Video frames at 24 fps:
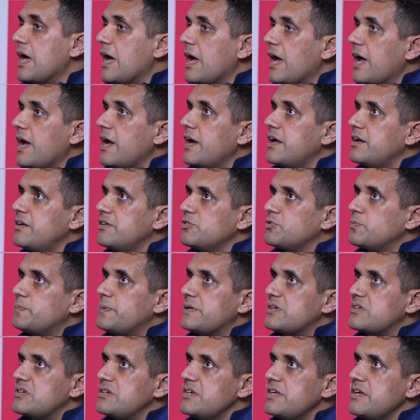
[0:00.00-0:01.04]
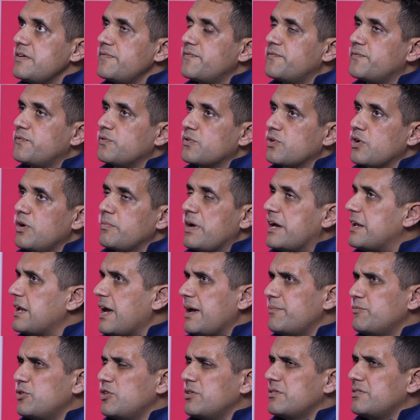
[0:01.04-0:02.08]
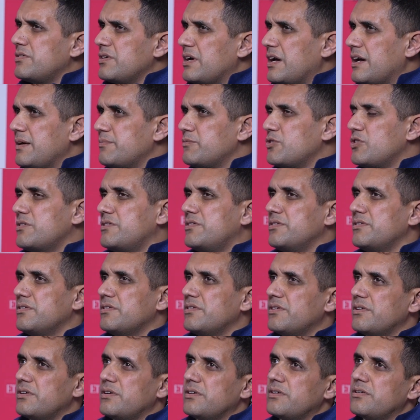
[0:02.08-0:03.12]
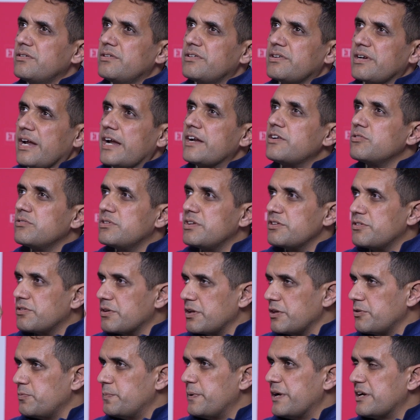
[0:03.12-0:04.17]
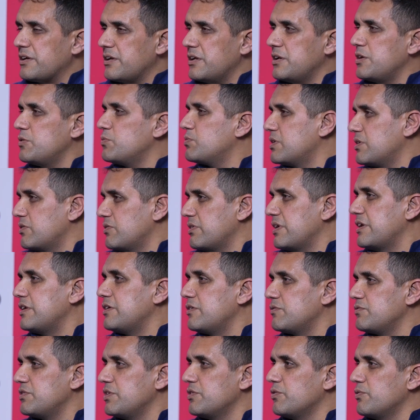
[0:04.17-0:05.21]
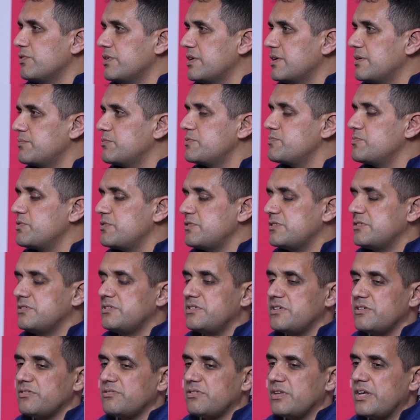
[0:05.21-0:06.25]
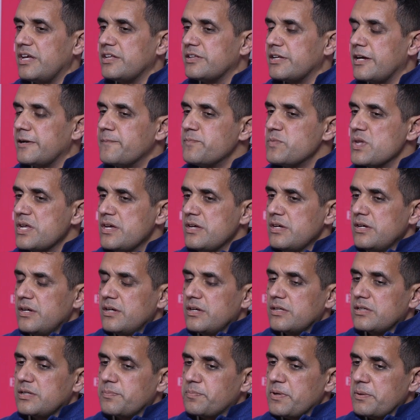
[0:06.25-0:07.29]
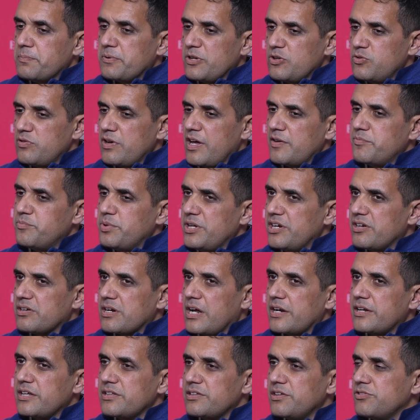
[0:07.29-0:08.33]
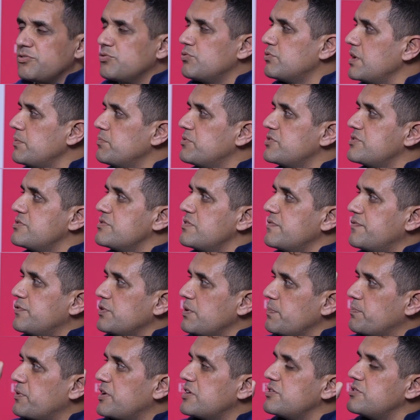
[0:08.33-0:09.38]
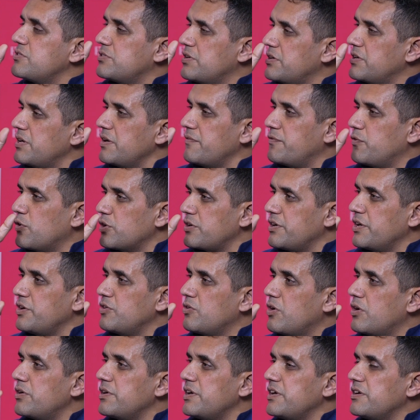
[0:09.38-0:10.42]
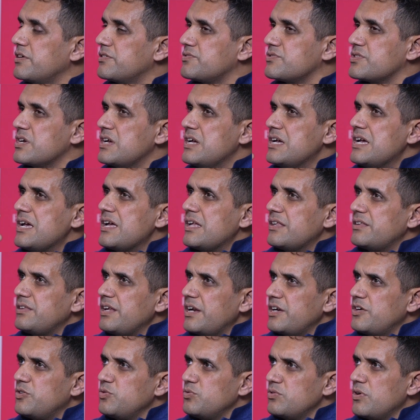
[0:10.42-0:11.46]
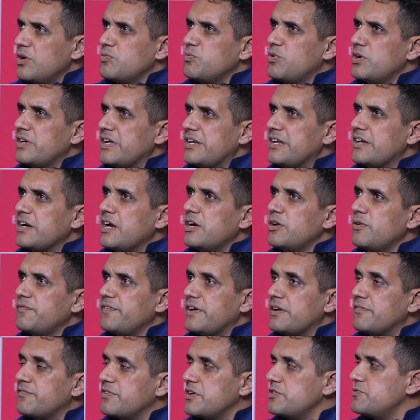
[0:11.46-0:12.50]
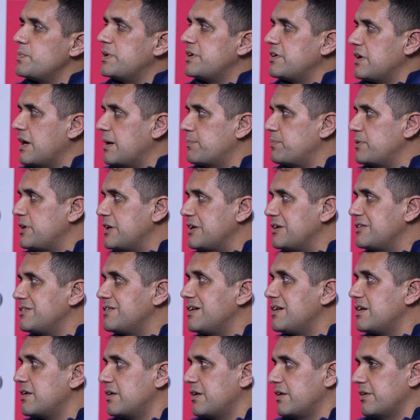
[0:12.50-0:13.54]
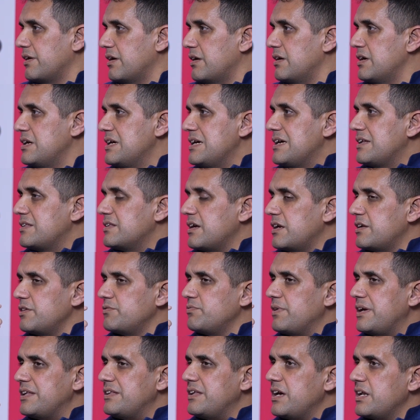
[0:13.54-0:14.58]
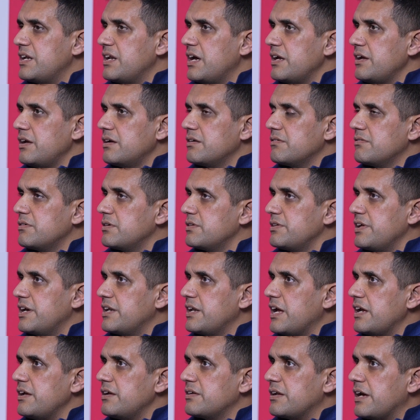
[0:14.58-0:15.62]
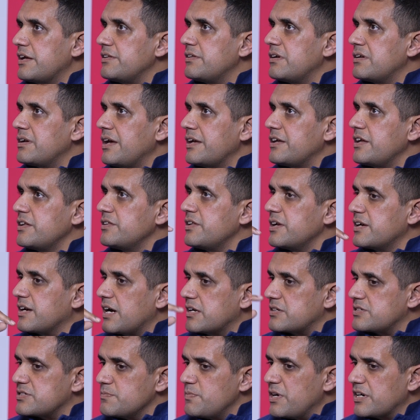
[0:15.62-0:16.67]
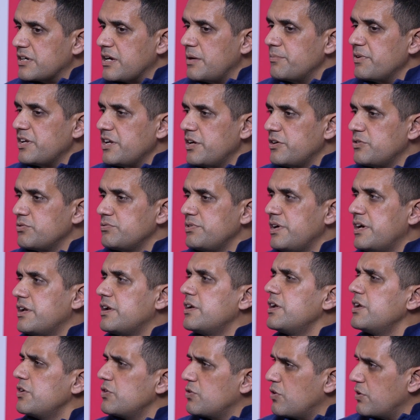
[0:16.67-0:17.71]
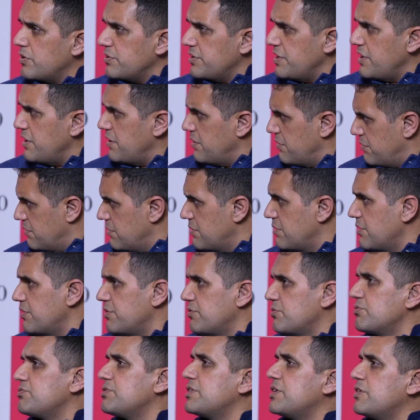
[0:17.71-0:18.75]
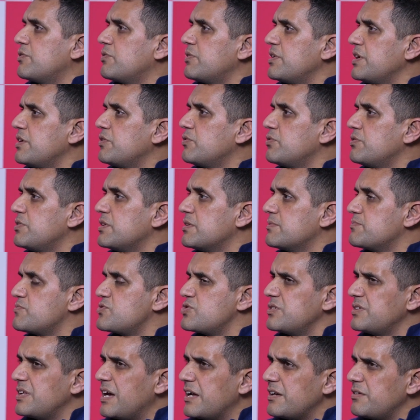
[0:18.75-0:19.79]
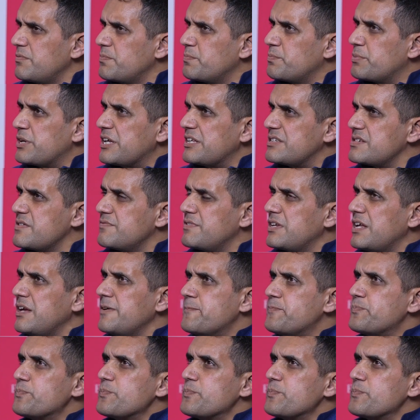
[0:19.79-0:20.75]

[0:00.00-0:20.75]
And especially and I'm not trying to disrespect anyone or any of the OEMs. I'm just saying that the people who have been running this OT business for the past 30, 40 odd years, they do not want any kind of infringement happening in their area. That is why they are neither liking the customer coming into their area nor the security OEMs. So that brings a very